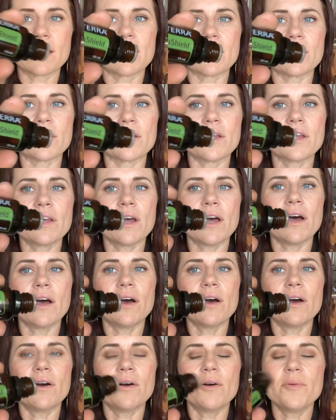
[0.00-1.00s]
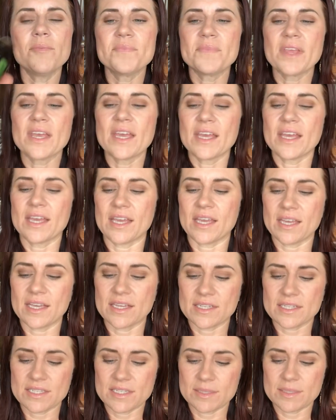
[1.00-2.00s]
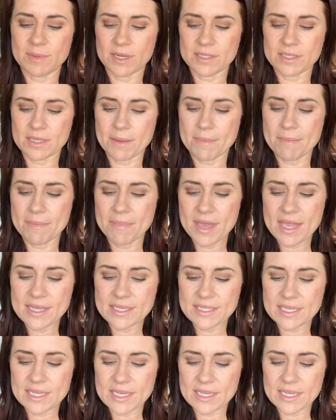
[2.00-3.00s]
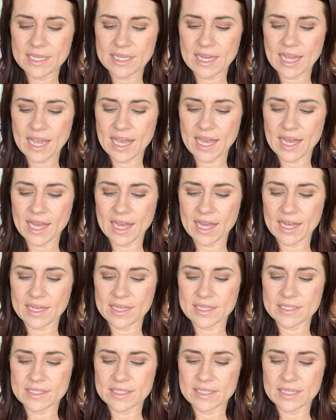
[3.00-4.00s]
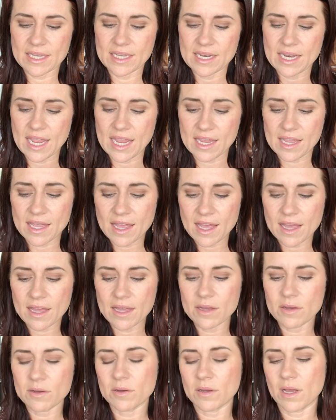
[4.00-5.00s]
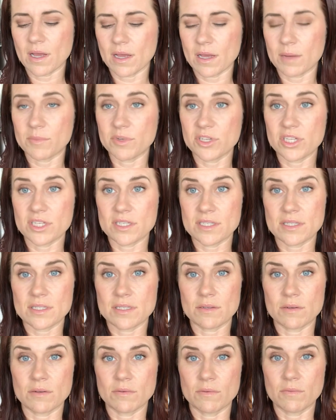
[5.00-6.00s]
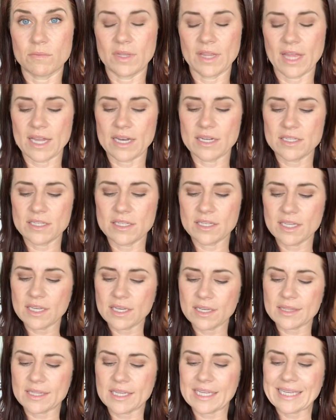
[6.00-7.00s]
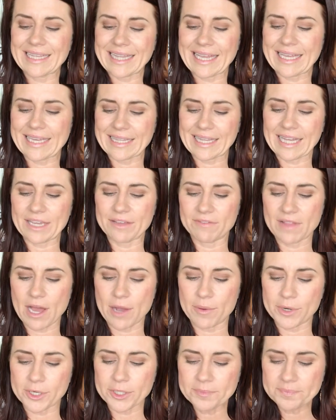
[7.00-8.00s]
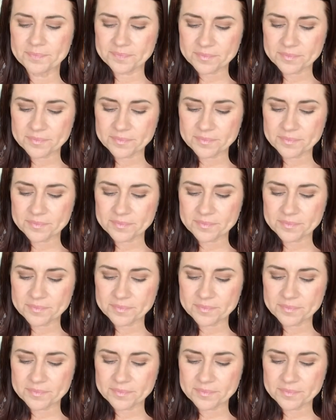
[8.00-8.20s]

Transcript: There you go. It smells amazing. It has cananga, which is related to the ylang-ylang flower,